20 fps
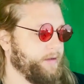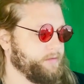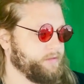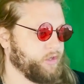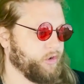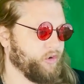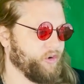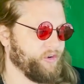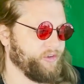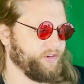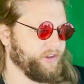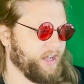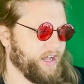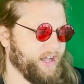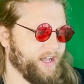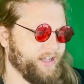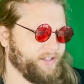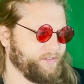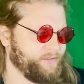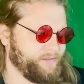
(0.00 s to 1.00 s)
Turned
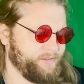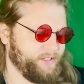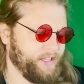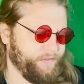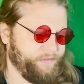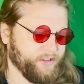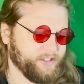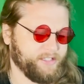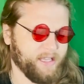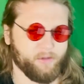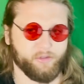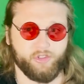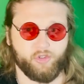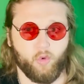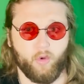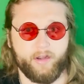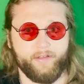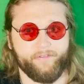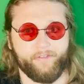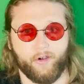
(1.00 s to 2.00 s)
defense that was
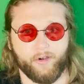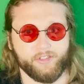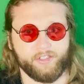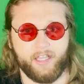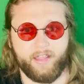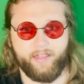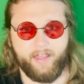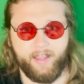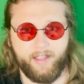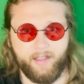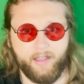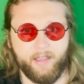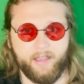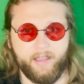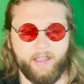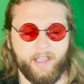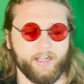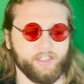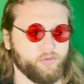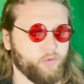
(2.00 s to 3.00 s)
21st, I think,
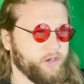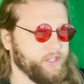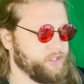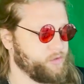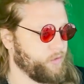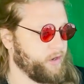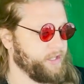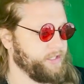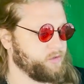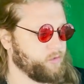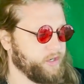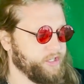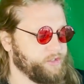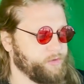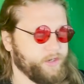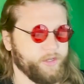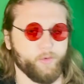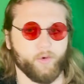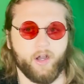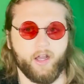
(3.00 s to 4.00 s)
in 2020,
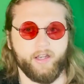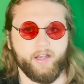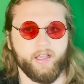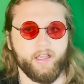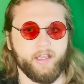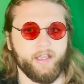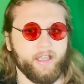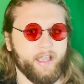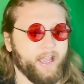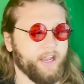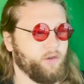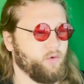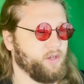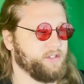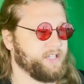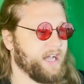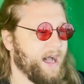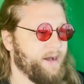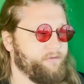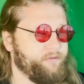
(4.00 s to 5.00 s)
2021 into a
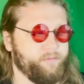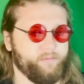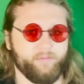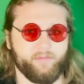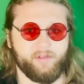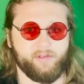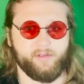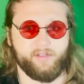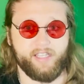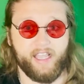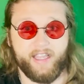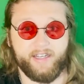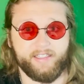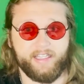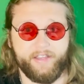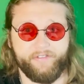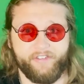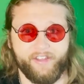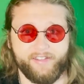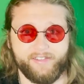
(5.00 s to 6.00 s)
top 10
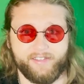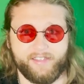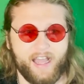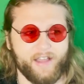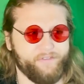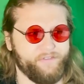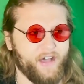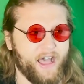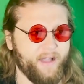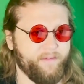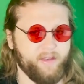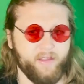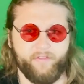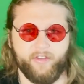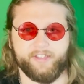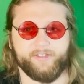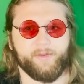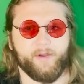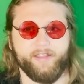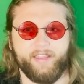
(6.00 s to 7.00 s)
defense, top 5
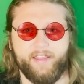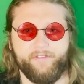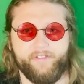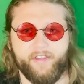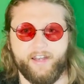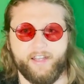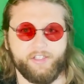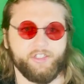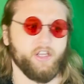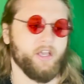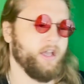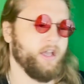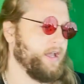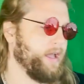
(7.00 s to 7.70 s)
defense. What did they finish?